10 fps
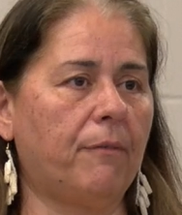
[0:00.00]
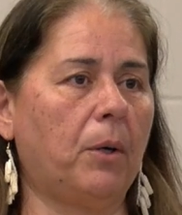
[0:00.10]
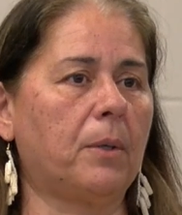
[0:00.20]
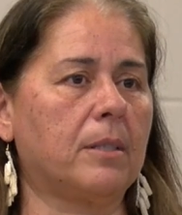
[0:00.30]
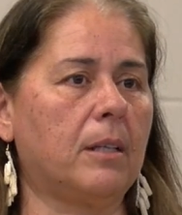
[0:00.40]

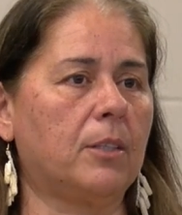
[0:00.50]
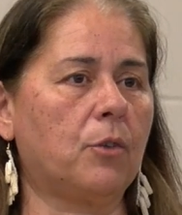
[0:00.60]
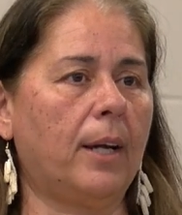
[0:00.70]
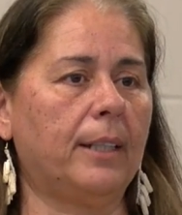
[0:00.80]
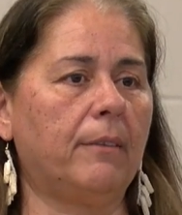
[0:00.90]
focus on
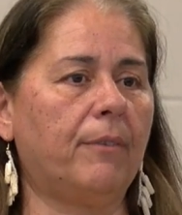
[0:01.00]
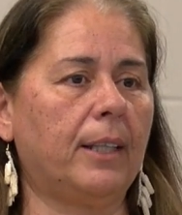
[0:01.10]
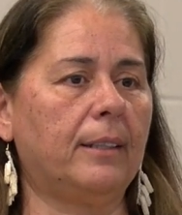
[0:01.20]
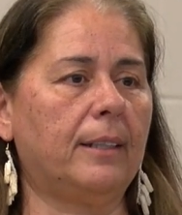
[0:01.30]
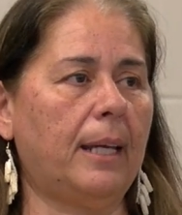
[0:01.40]
trying to
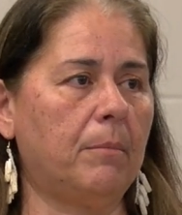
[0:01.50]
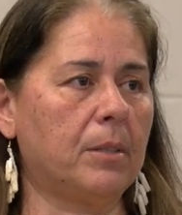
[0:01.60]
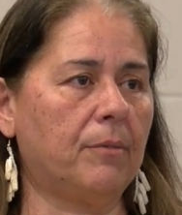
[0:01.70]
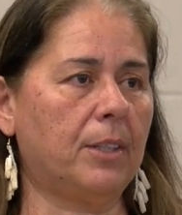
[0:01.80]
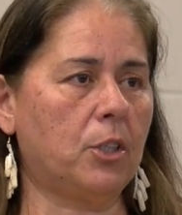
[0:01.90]
find the
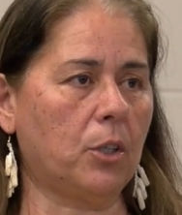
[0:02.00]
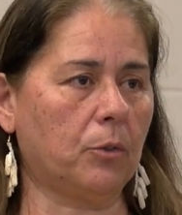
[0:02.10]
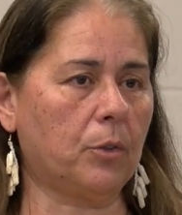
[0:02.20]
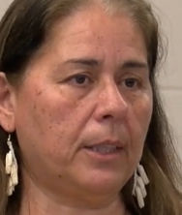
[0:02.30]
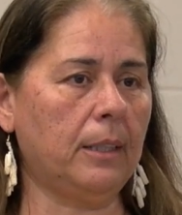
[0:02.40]
names of the
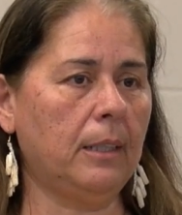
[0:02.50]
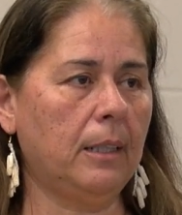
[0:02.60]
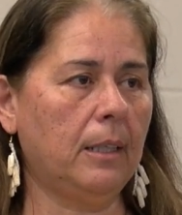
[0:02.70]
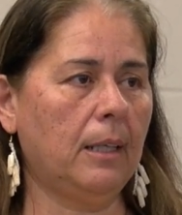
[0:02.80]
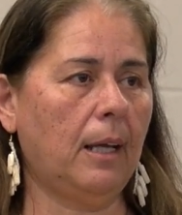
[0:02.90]
children
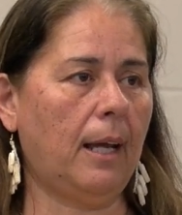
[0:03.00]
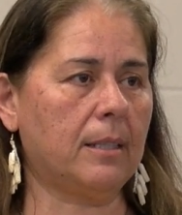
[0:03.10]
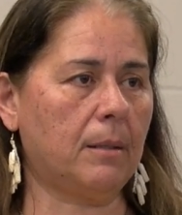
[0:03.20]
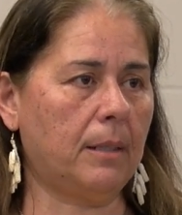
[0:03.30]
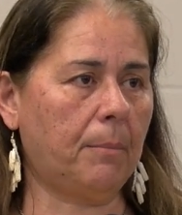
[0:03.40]

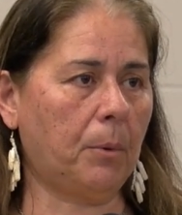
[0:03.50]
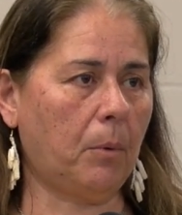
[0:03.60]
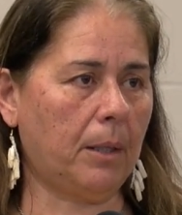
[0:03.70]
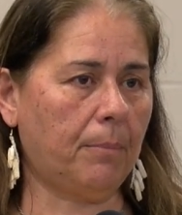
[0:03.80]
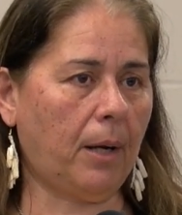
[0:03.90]
as a
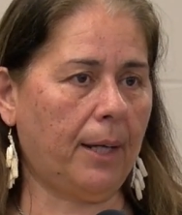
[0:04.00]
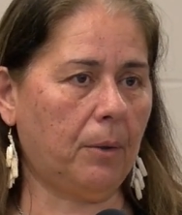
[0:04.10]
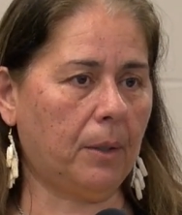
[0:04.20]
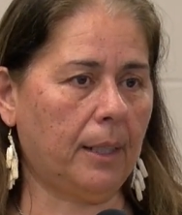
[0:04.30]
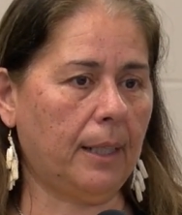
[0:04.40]
#1
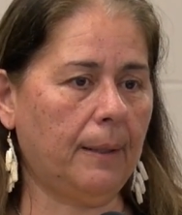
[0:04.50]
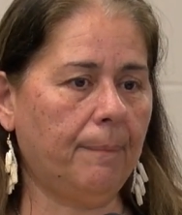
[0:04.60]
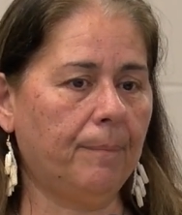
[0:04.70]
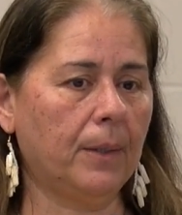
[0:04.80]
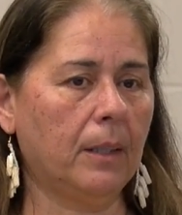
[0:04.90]
priority.
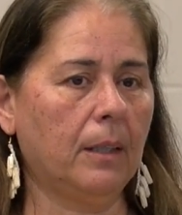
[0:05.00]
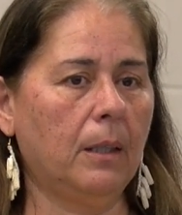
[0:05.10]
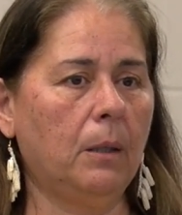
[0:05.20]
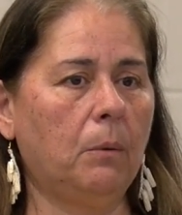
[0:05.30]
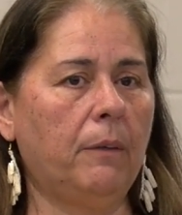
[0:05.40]

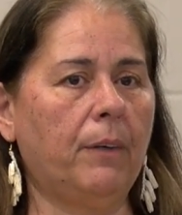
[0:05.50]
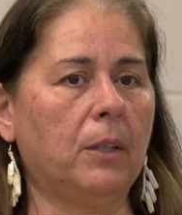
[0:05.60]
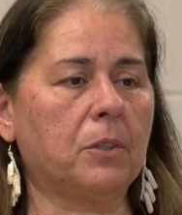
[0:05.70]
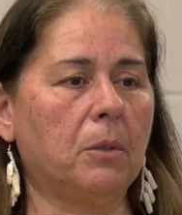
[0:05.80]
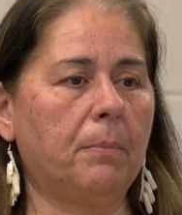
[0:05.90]
We've
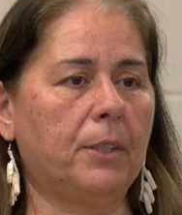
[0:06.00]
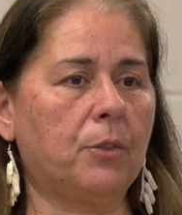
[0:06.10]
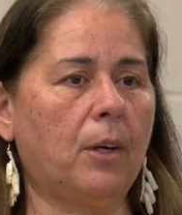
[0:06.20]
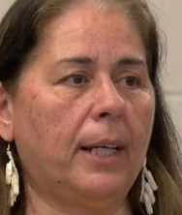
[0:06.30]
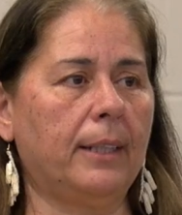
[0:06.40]
also been
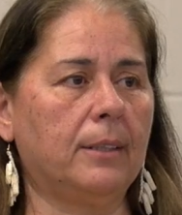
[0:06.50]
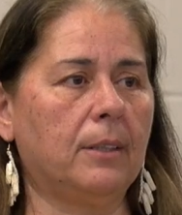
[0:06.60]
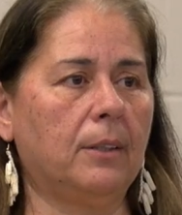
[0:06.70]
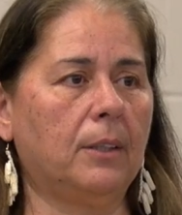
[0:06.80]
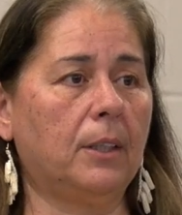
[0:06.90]
trying
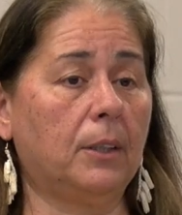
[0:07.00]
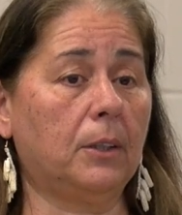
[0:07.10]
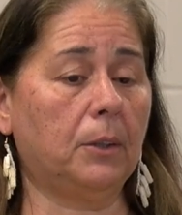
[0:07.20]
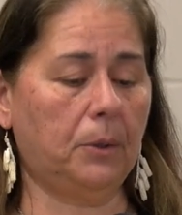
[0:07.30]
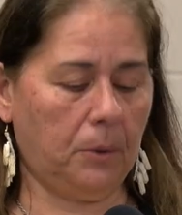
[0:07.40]
to
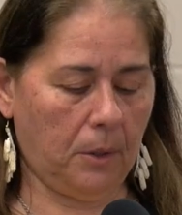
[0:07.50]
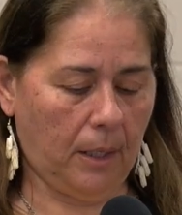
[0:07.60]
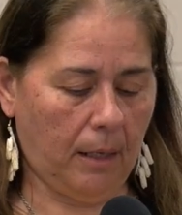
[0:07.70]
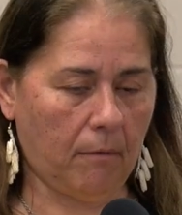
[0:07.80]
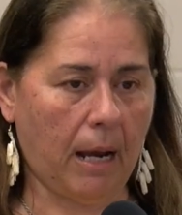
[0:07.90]
conclude
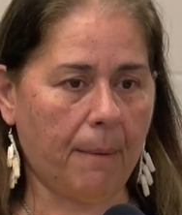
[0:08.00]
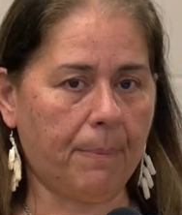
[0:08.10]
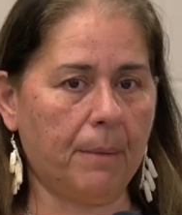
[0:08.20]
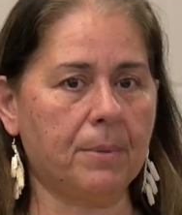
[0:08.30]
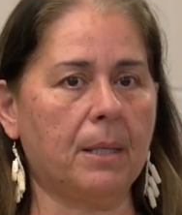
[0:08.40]
and
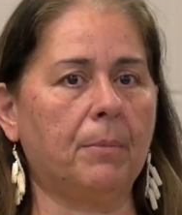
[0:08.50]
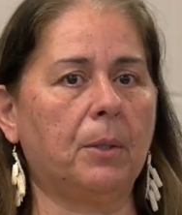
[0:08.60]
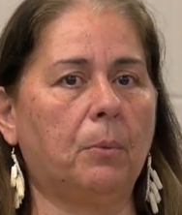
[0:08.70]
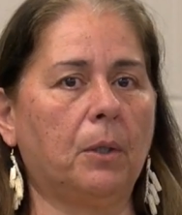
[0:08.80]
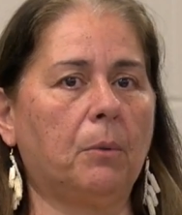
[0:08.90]
wrap up some of
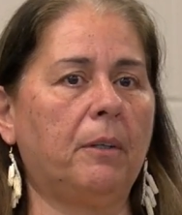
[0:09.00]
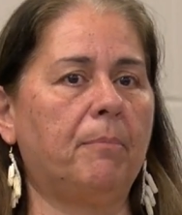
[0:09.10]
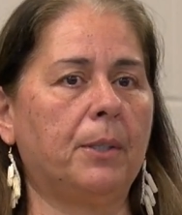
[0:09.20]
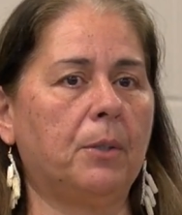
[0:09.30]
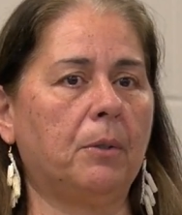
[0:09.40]
the work
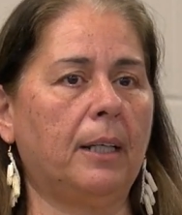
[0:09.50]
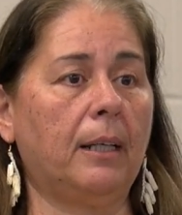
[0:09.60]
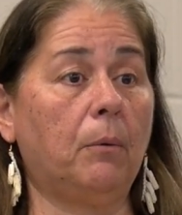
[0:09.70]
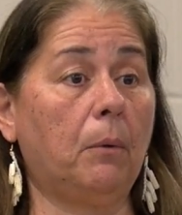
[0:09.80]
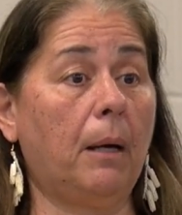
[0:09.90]
we've been
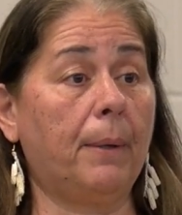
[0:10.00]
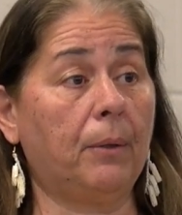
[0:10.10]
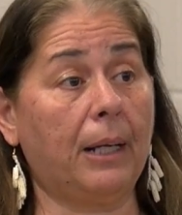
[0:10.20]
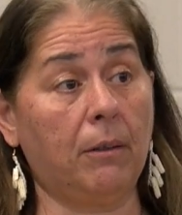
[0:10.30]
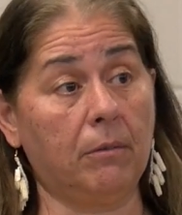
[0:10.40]
doing
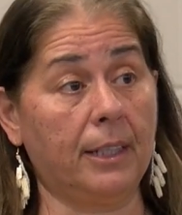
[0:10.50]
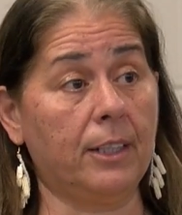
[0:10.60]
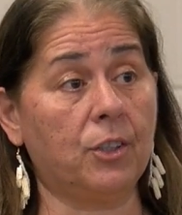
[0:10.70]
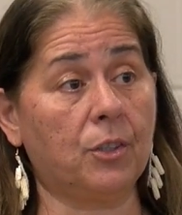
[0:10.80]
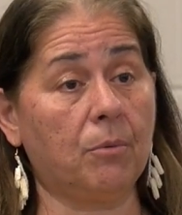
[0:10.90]
about
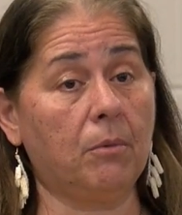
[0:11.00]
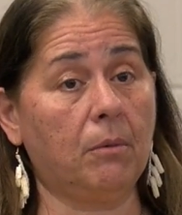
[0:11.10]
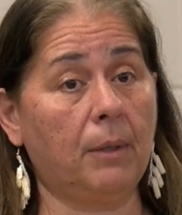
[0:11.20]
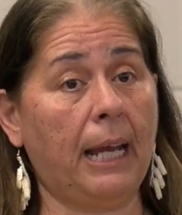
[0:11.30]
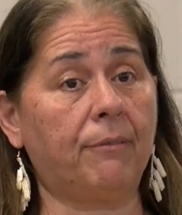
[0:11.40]
outreach.
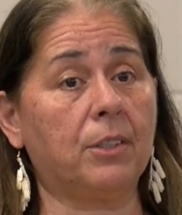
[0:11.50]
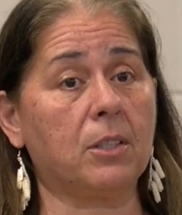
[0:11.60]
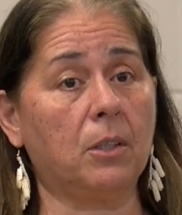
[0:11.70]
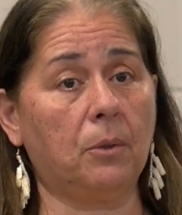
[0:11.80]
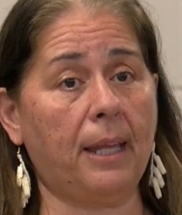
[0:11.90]
We have to
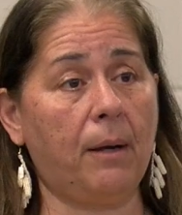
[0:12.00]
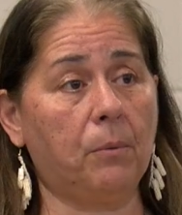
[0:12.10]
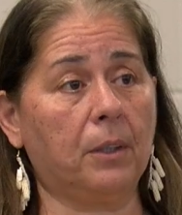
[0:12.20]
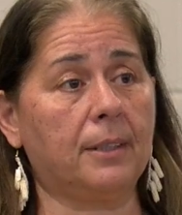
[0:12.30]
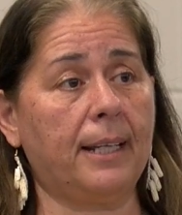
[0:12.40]
slow
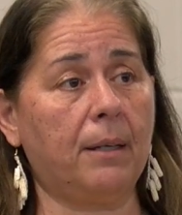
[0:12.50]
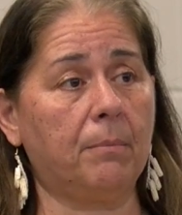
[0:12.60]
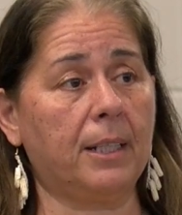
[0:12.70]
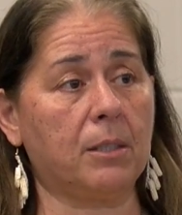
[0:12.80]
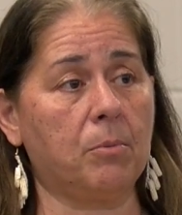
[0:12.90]
that work
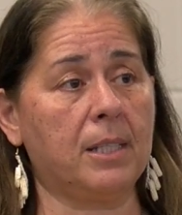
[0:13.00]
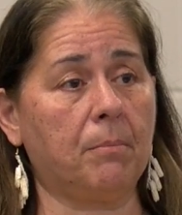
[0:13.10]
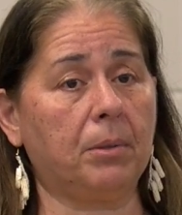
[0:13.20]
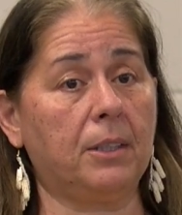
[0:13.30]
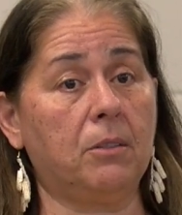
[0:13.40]
down because we
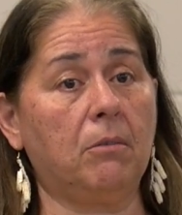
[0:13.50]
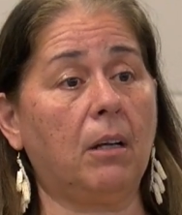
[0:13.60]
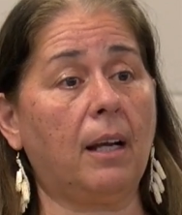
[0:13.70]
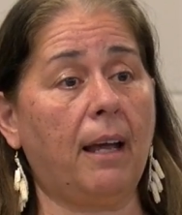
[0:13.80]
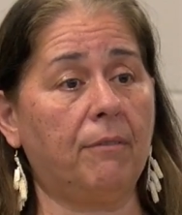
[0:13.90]
simply do
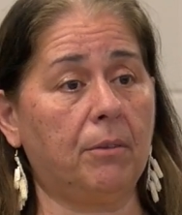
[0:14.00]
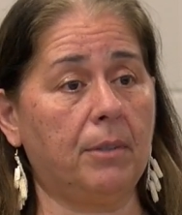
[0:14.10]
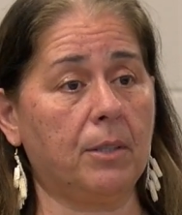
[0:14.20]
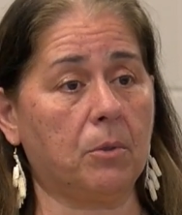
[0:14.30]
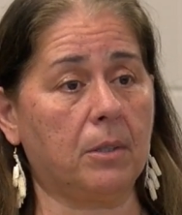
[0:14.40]
not have the
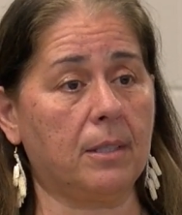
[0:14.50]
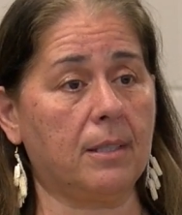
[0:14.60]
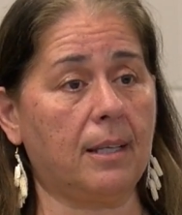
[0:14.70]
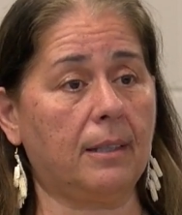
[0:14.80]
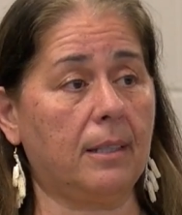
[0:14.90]

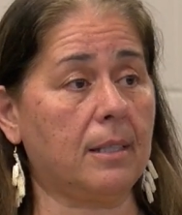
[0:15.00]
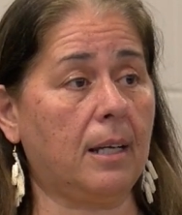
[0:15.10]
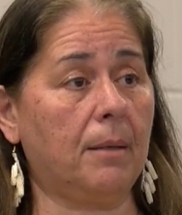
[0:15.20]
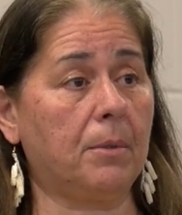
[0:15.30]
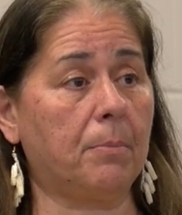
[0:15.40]
resources at this
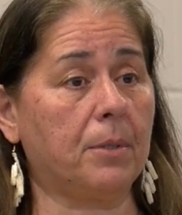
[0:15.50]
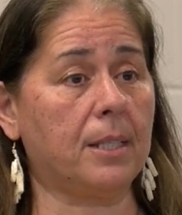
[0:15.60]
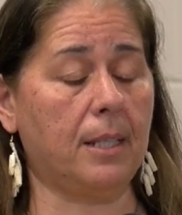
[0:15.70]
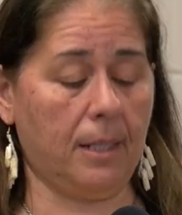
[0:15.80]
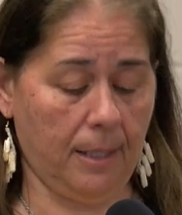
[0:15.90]
time to
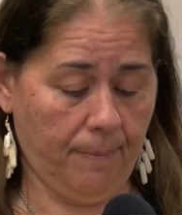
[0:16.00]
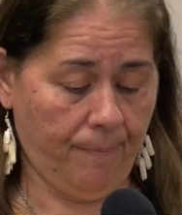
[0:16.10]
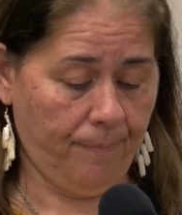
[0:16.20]
proceed.